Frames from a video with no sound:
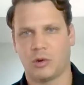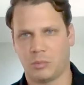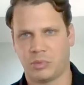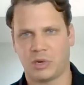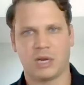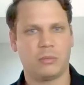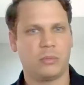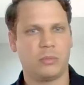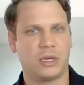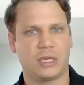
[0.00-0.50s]

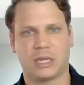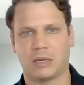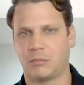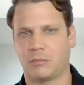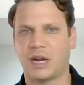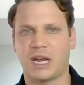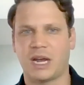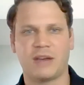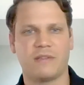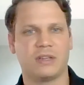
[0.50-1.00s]
public and
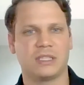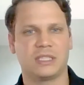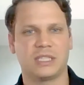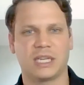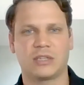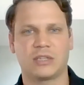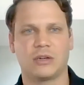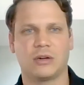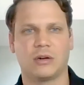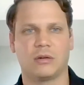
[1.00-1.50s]
private
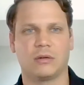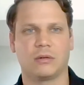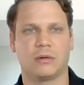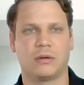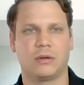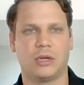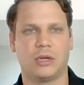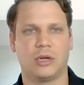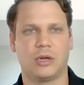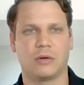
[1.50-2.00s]
sector,
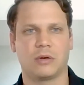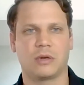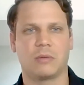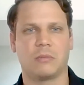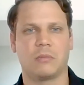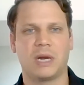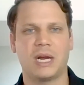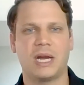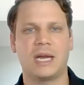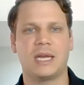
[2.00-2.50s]

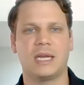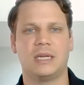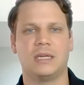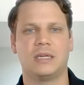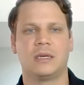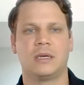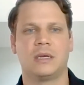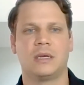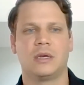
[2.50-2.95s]
combined?